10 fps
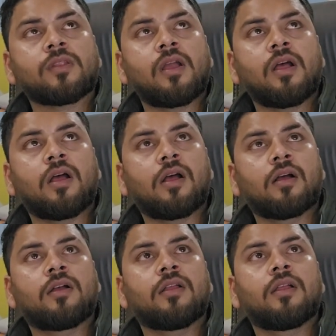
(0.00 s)

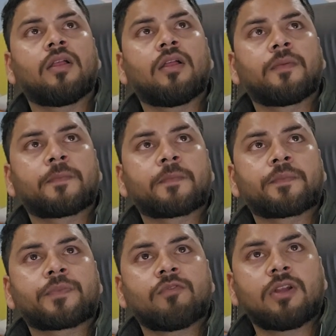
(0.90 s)
uh,
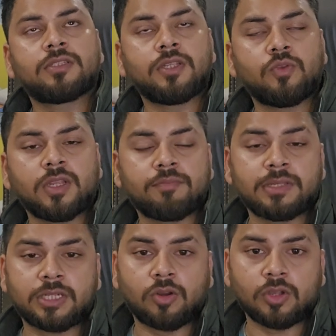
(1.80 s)
what is the unique
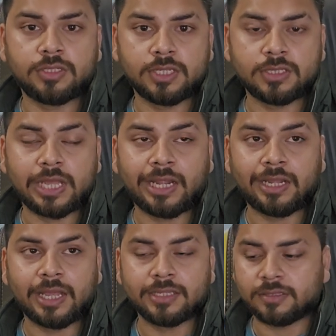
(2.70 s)
methodologies that
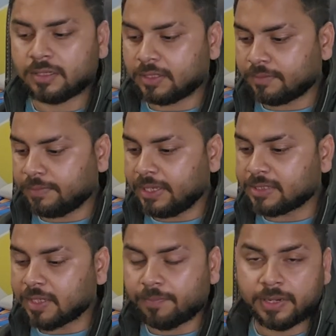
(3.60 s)
has
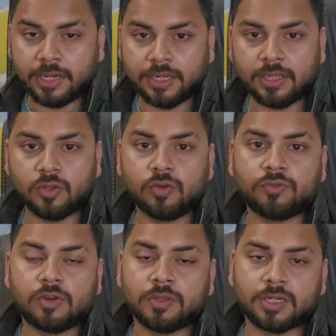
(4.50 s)
been separating you
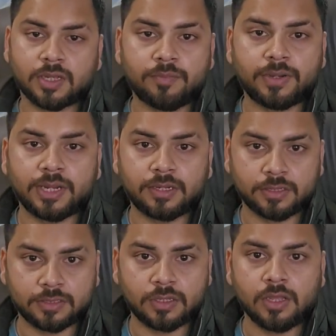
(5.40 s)
from other
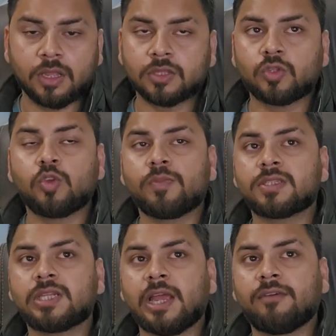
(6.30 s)
competitors. So you
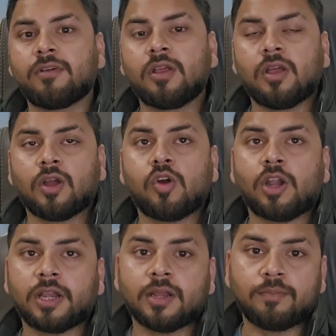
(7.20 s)
must have
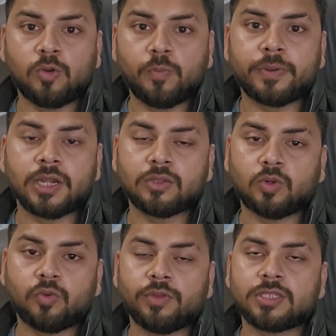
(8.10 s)
gotten a blueprint
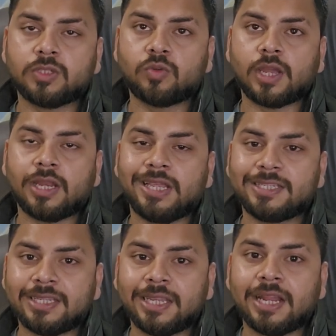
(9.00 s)
through which you can
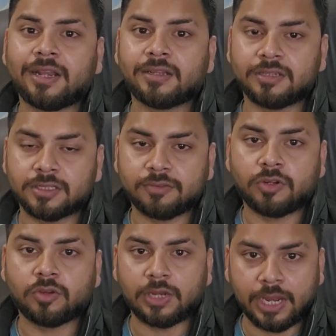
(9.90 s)
easily get results for
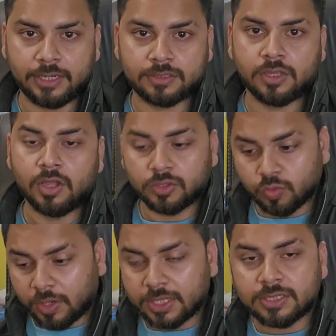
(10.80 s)
your clients.
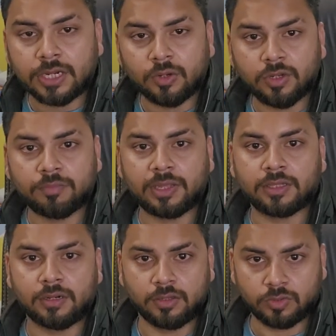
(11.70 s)
So what is that unique
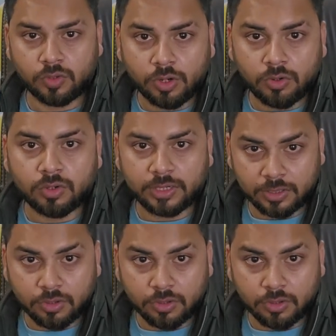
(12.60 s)
method? You need to